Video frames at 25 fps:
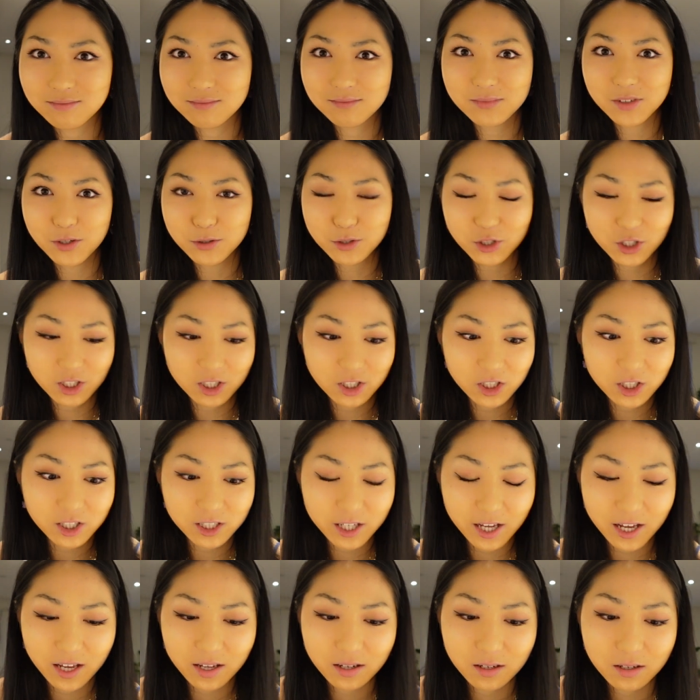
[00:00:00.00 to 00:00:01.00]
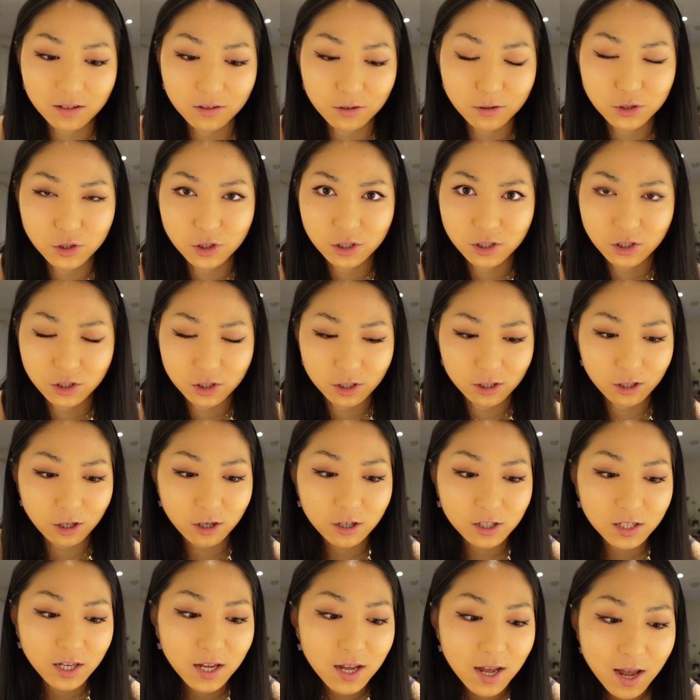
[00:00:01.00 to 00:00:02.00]
No shit Ching Yang, no shit
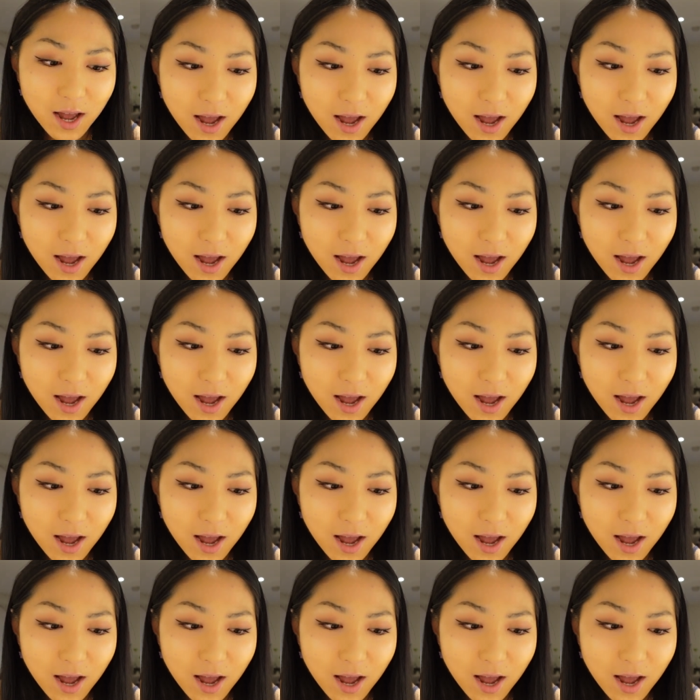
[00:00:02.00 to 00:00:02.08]
Sherlock.